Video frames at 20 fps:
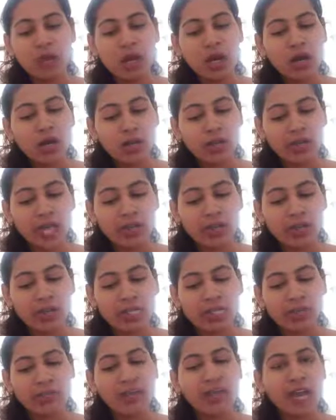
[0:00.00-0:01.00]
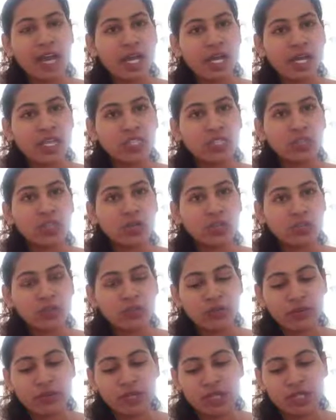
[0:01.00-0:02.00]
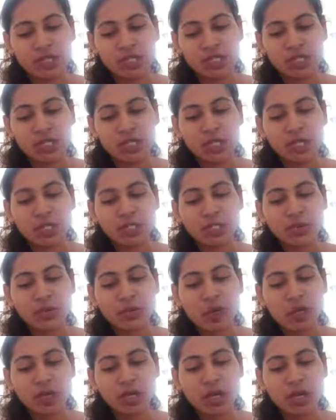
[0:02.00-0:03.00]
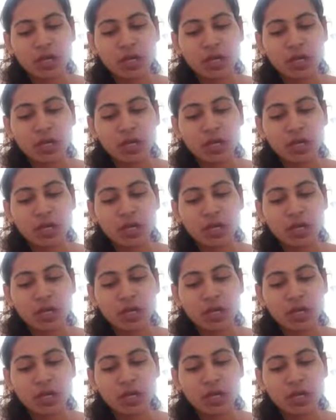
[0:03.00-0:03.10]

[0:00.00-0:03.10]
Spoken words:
buccal cavity, pharynx, esophagus, small